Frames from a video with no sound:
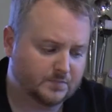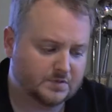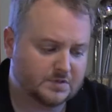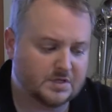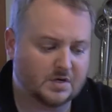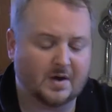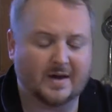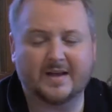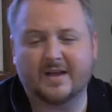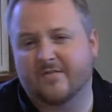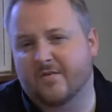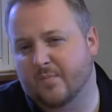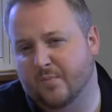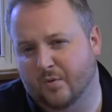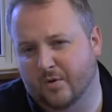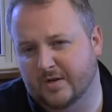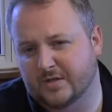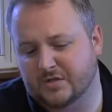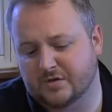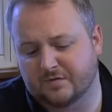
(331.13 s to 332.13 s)
So I gave it
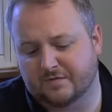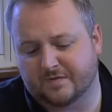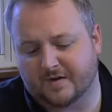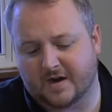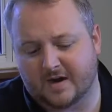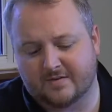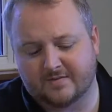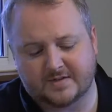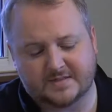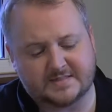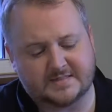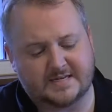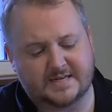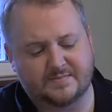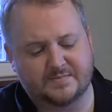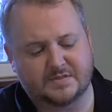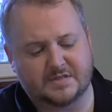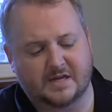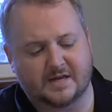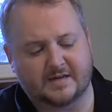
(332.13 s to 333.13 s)
0.25. It
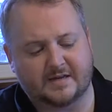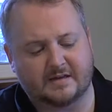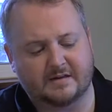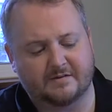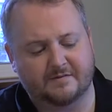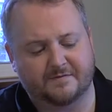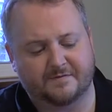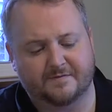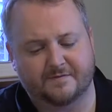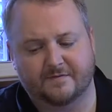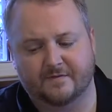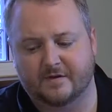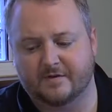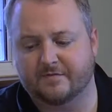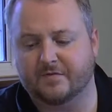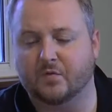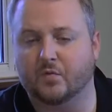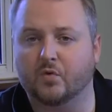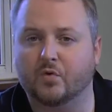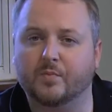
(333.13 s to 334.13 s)
seems like if
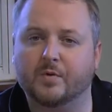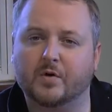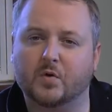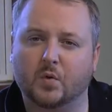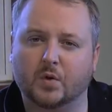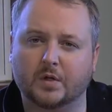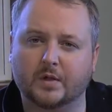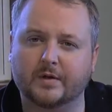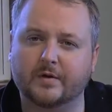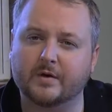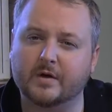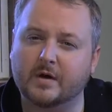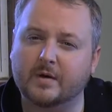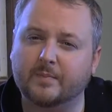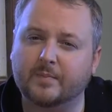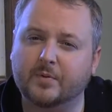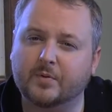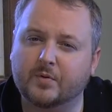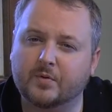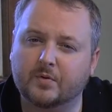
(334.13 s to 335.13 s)
the rule book were cleared
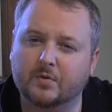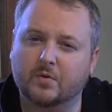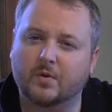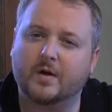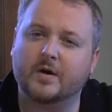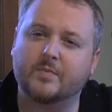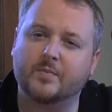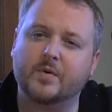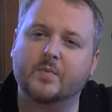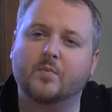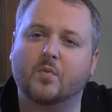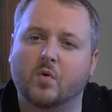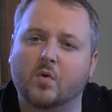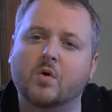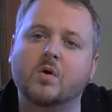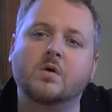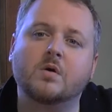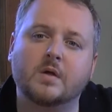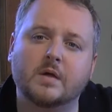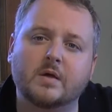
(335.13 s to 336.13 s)
up quite a bit
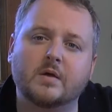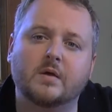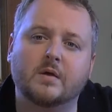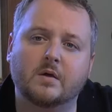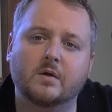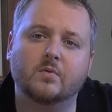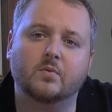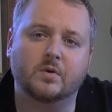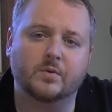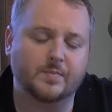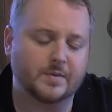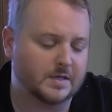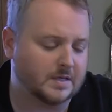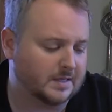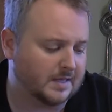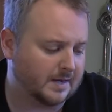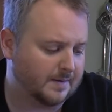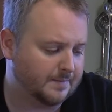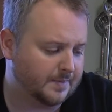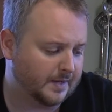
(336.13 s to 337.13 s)
more, it would be a
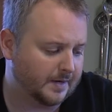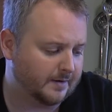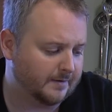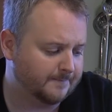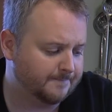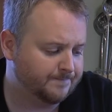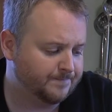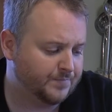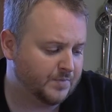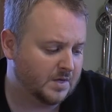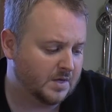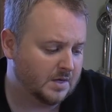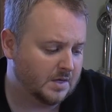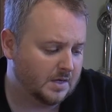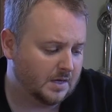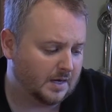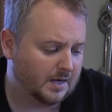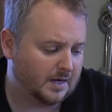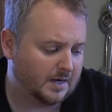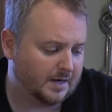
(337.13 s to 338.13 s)
lot better.
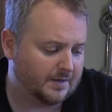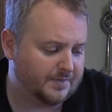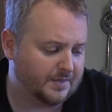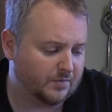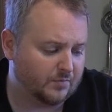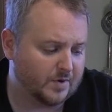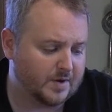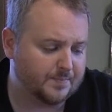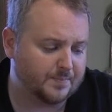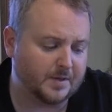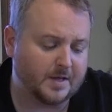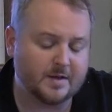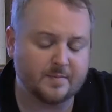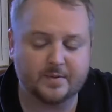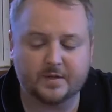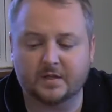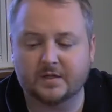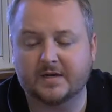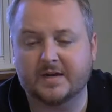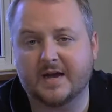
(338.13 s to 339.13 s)
And then
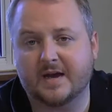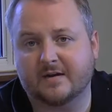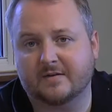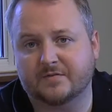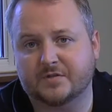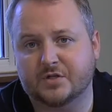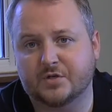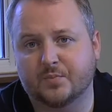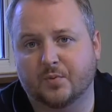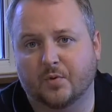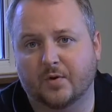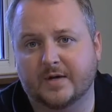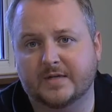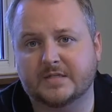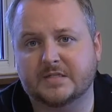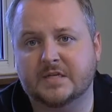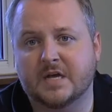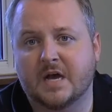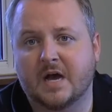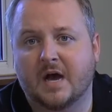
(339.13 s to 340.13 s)
replayability out of 2
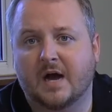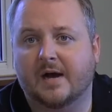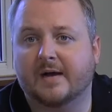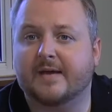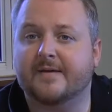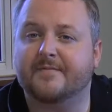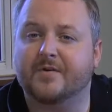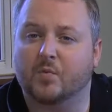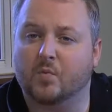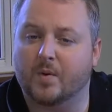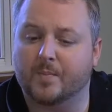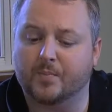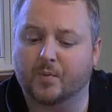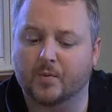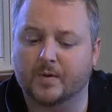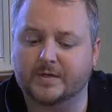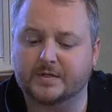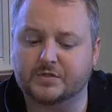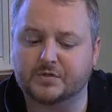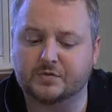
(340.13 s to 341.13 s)
points, I gave it
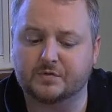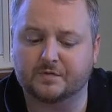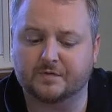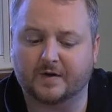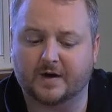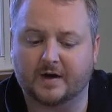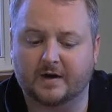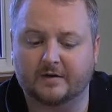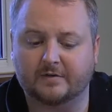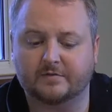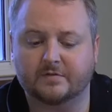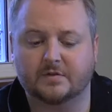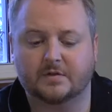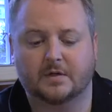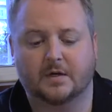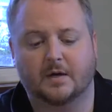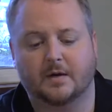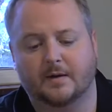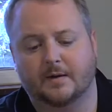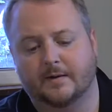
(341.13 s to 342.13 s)

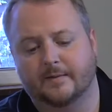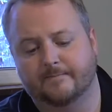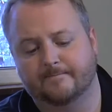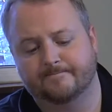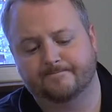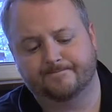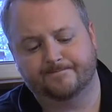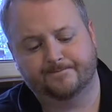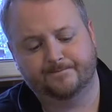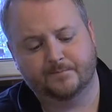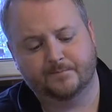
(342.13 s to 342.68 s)
1.25.